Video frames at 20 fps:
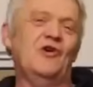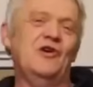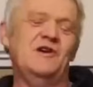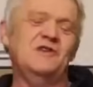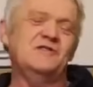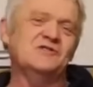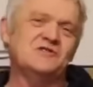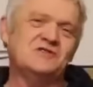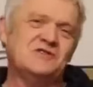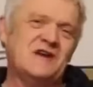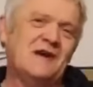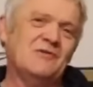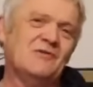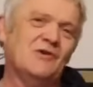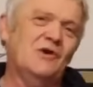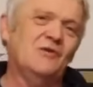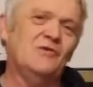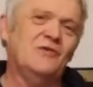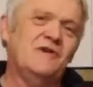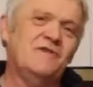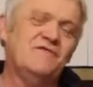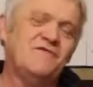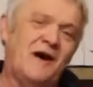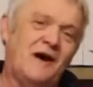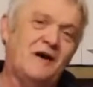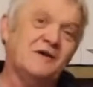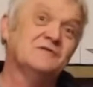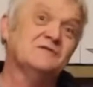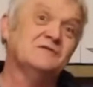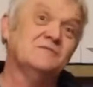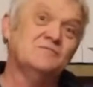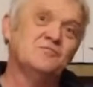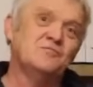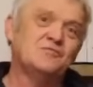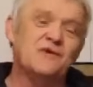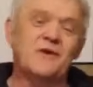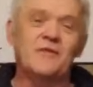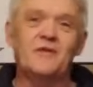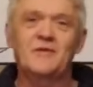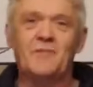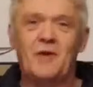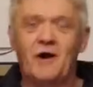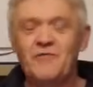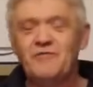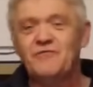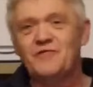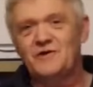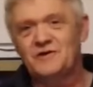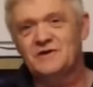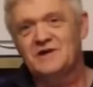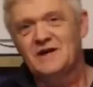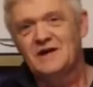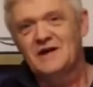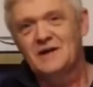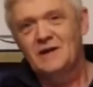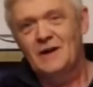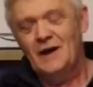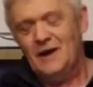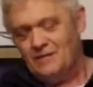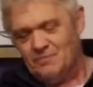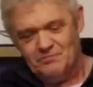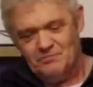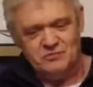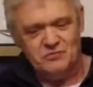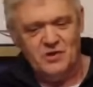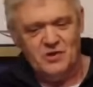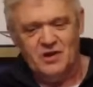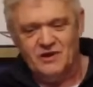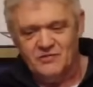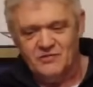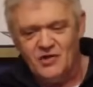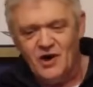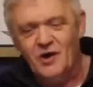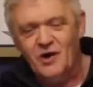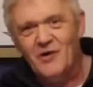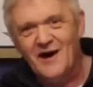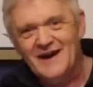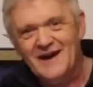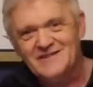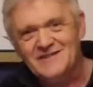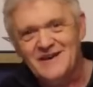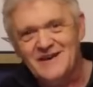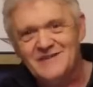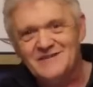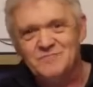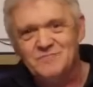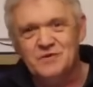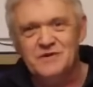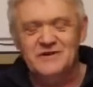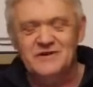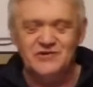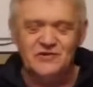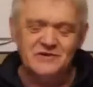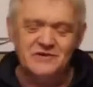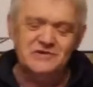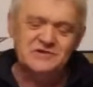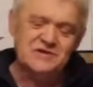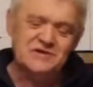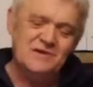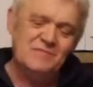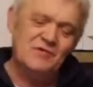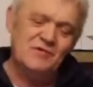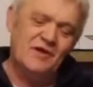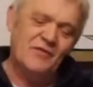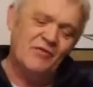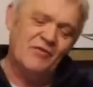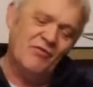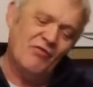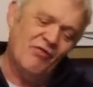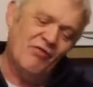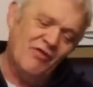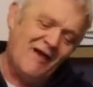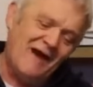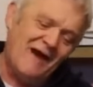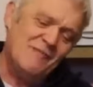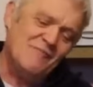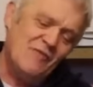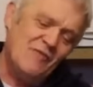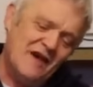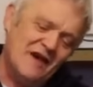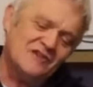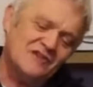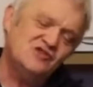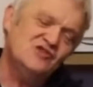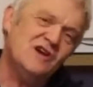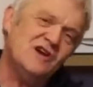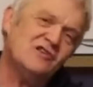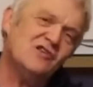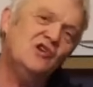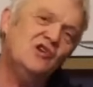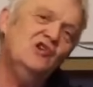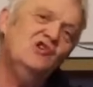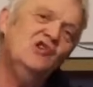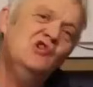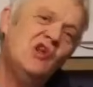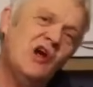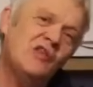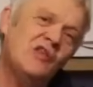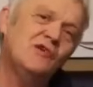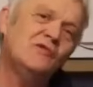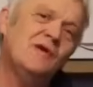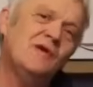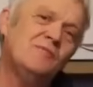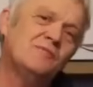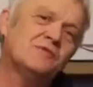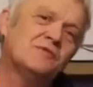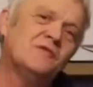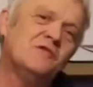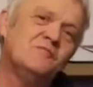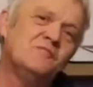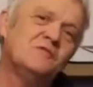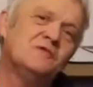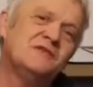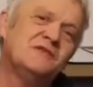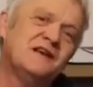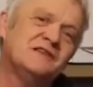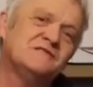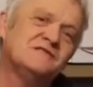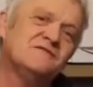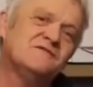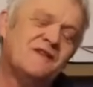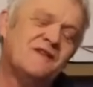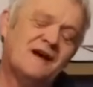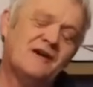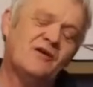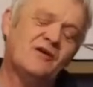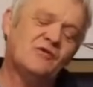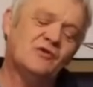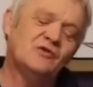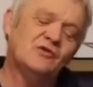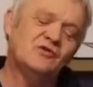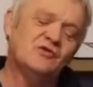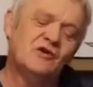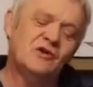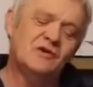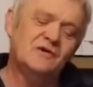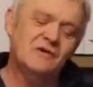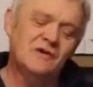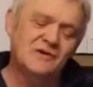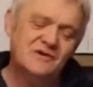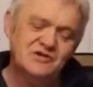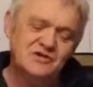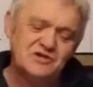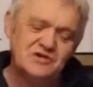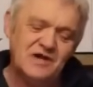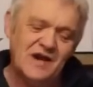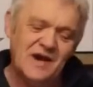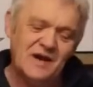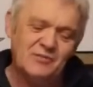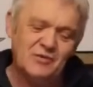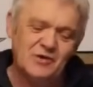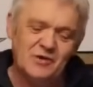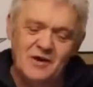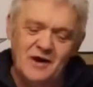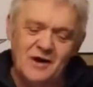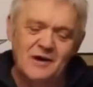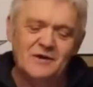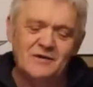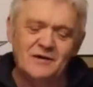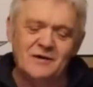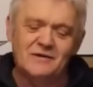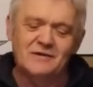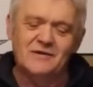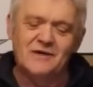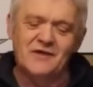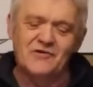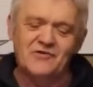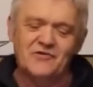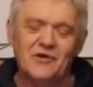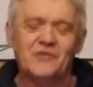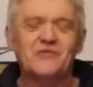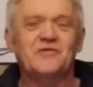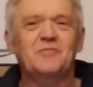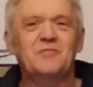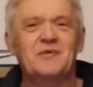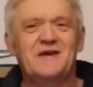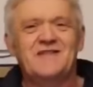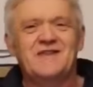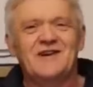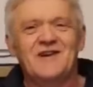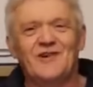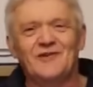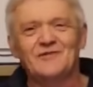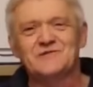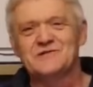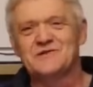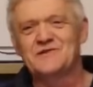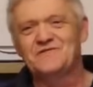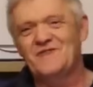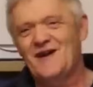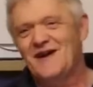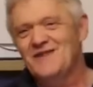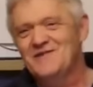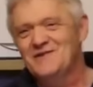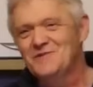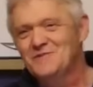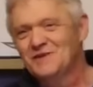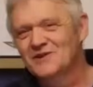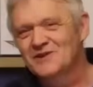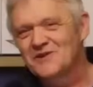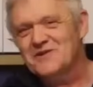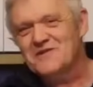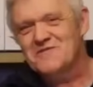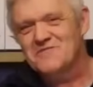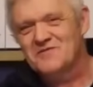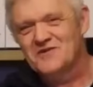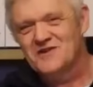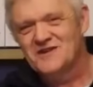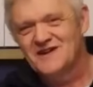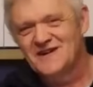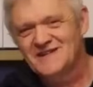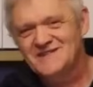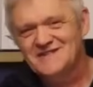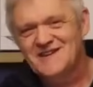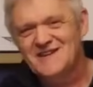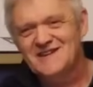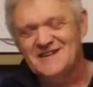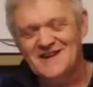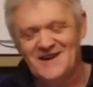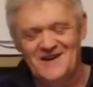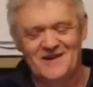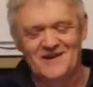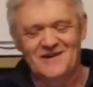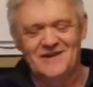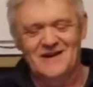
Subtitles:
for you. Just download the files and print them off and go at it. But it does seem that that makes yet another improvement as a fan on the toroid shape, and well, it's got to be the ultra fan you were looking for, hasn't it?